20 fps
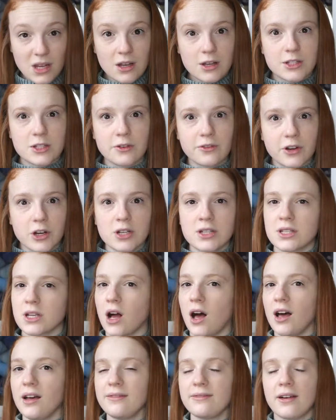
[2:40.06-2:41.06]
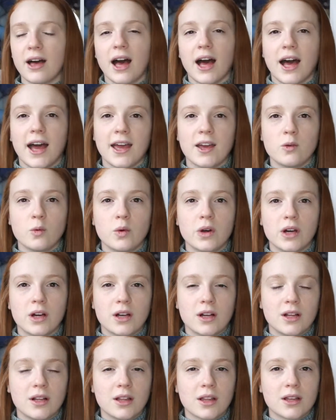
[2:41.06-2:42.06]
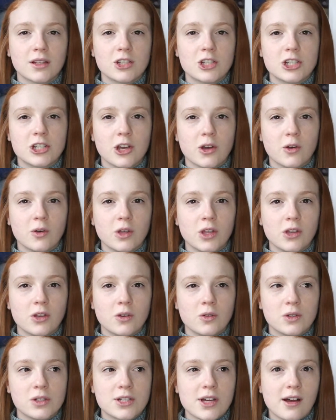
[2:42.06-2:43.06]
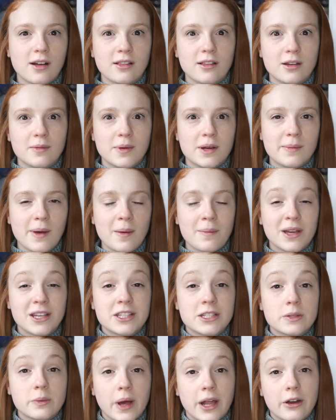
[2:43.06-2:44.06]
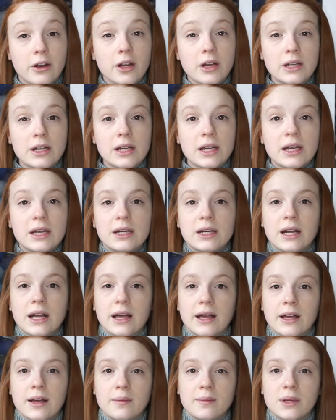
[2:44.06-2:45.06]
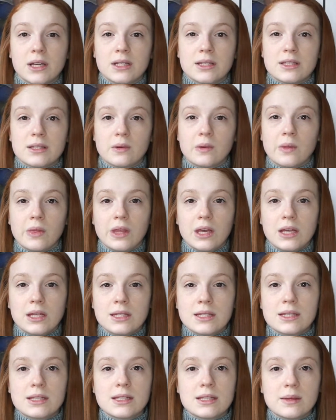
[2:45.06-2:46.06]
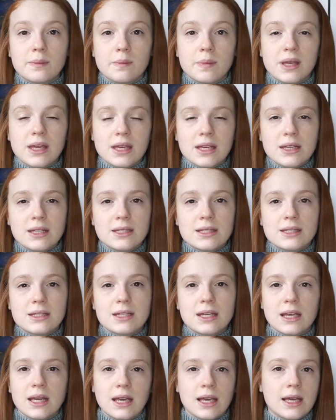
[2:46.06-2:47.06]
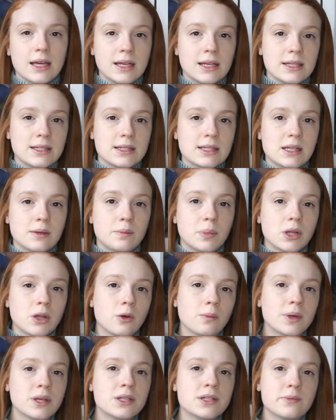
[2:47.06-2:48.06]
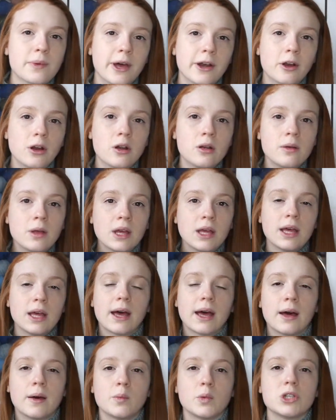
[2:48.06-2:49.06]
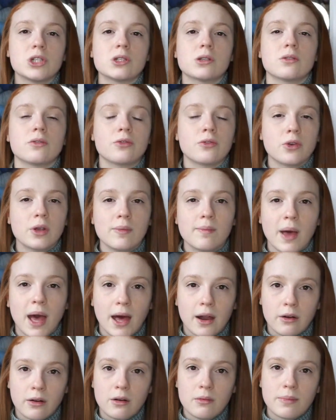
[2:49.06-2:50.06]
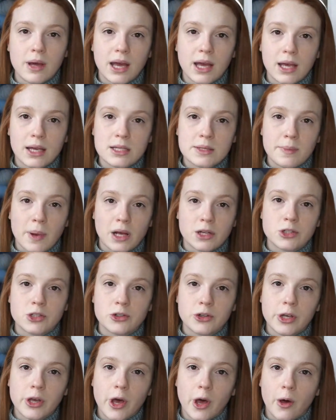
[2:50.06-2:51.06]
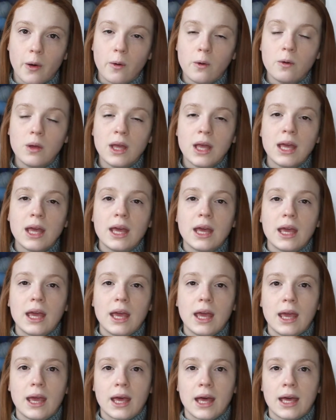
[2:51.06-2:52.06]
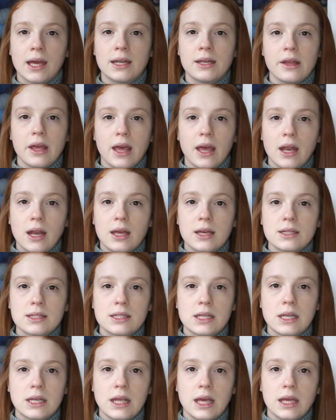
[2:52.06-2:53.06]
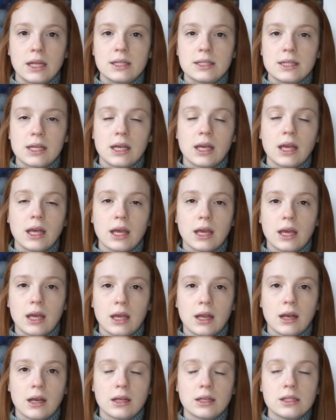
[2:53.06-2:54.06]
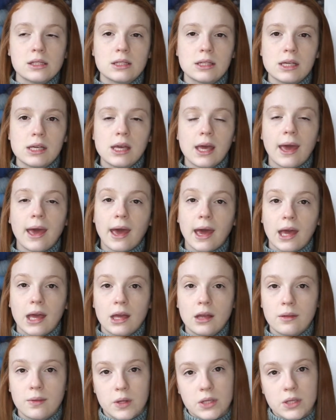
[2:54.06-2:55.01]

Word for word: So first off, I will show you and talk a little bit about my sweater. So this piece is the Paloma sweater, which is a free pattern by Espace Tricot, and it is knit in DK.